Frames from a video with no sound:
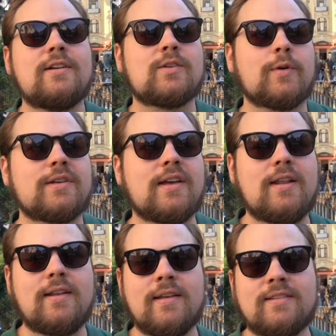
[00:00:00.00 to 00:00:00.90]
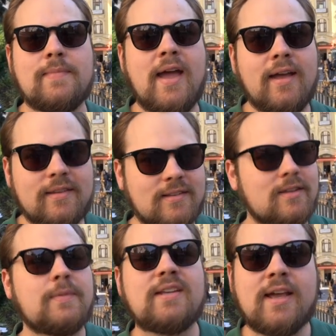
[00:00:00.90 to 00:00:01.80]
so we're excited to get some eggs and
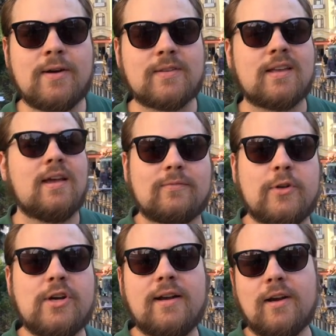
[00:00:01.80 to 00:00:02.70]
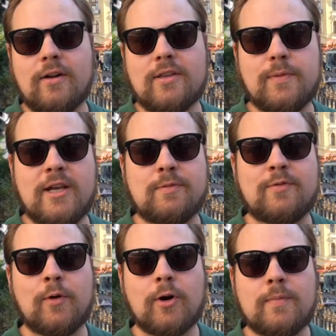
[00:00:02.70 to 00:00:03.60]
some potatoes. We tried to go to this place
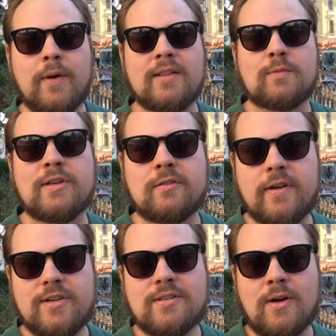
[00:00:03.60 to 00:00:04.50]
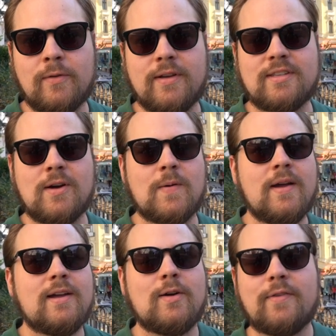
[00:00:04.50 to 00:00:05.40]
before, but it's reservations only, so
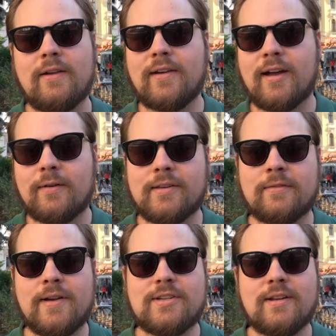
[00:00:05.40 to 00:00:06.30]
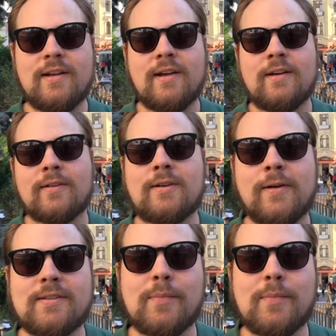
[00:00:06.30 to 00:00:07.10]
we finally got a reservation. Let's go get some